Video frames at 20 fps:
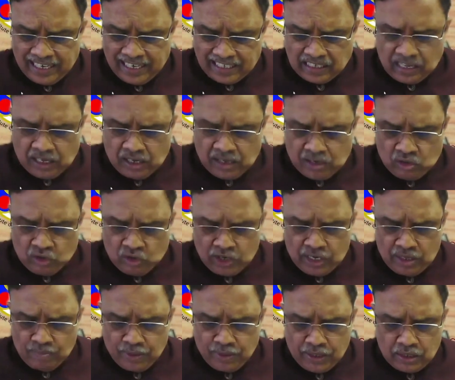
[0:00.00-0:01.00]
data
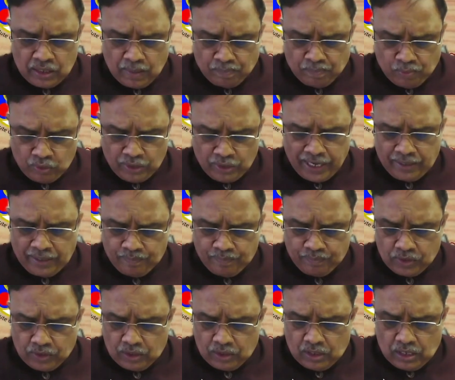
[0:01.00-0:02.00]
already been uploaded.
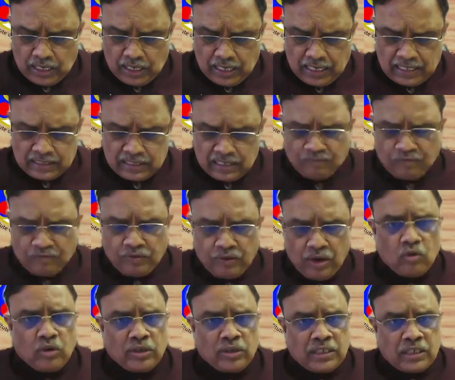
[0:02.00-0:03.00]
As of
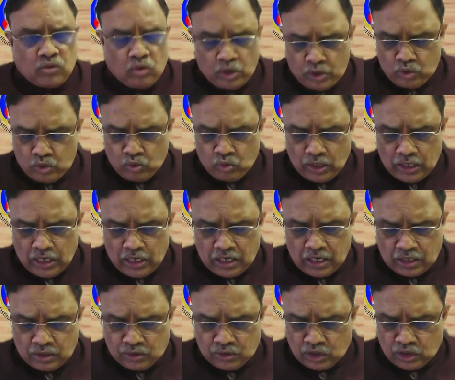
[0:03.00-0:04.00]
now, as I told you,
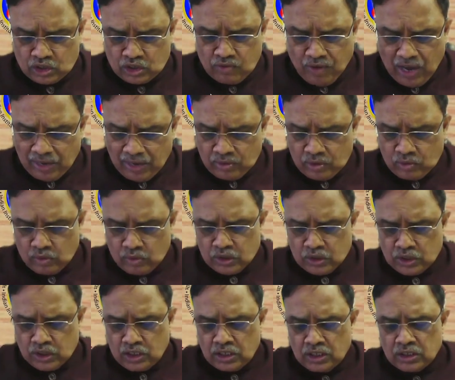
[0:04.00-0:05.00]
165
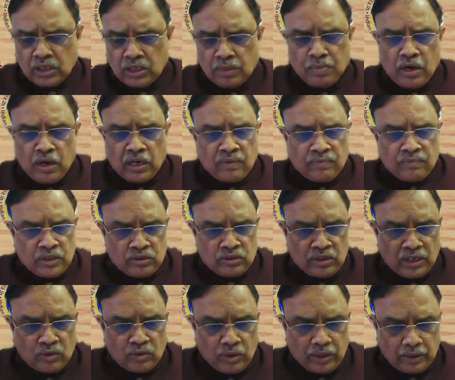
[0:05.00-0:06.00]
universities are part of
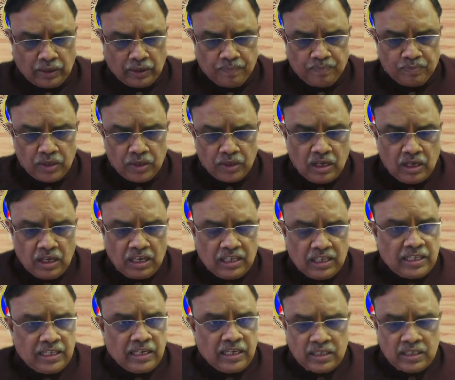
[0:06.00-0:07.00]
this network.
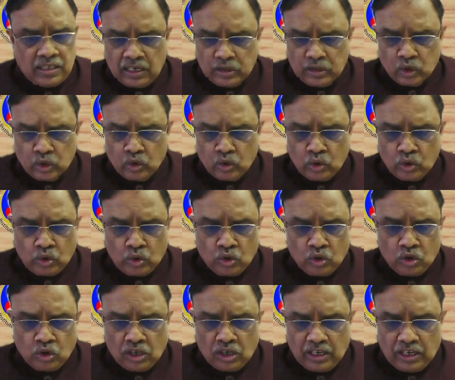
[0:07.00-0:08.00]
There is also
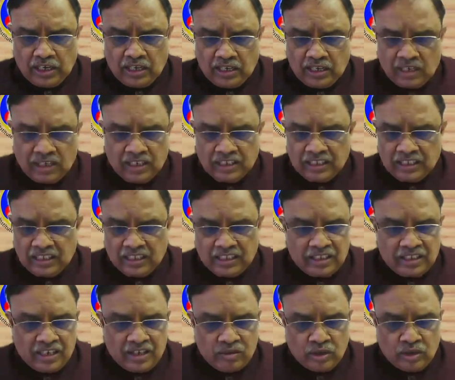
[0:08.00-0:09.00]
a
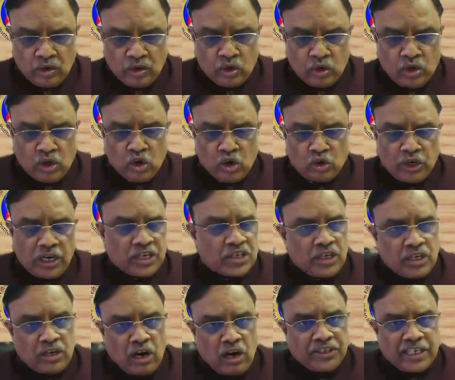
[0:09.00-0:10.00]
logo
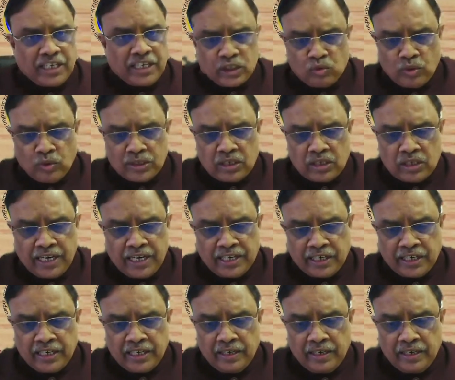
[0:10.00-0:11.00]
creation contest was
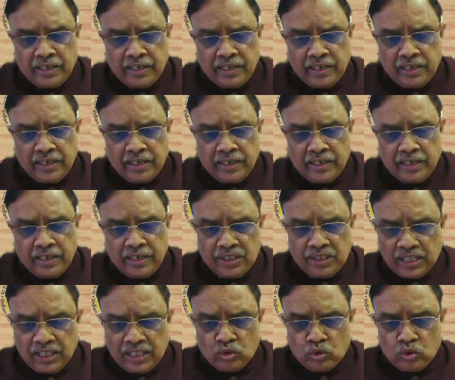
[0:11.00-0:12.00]
created between
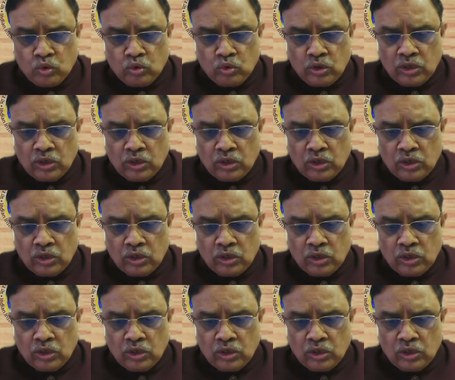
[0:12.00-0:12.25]
10th June